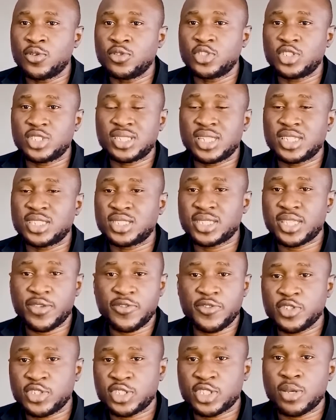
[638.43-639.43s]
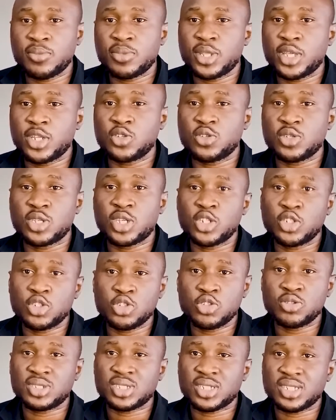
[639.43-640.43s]
Just let's give you something you can
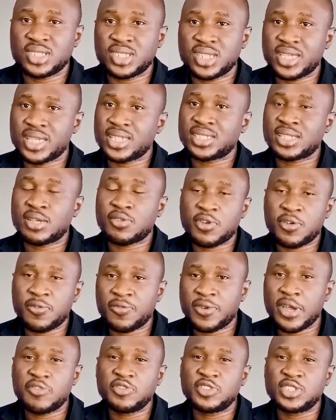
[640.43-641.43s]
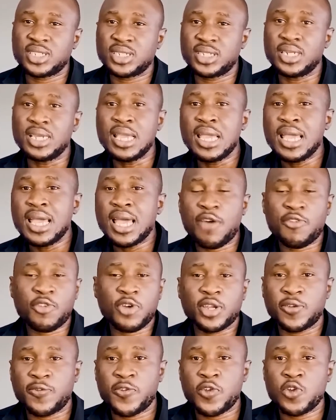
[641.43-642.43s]
use and say, yes, I've got 5G, I've got
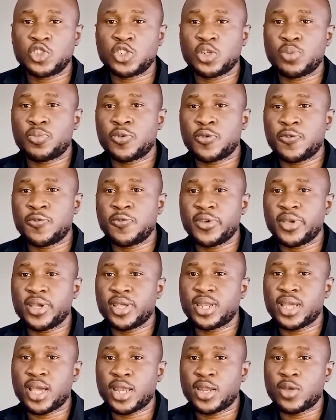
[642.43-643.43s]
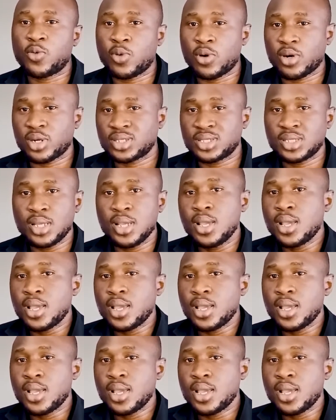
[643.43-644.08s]
a future-proofing, and it works.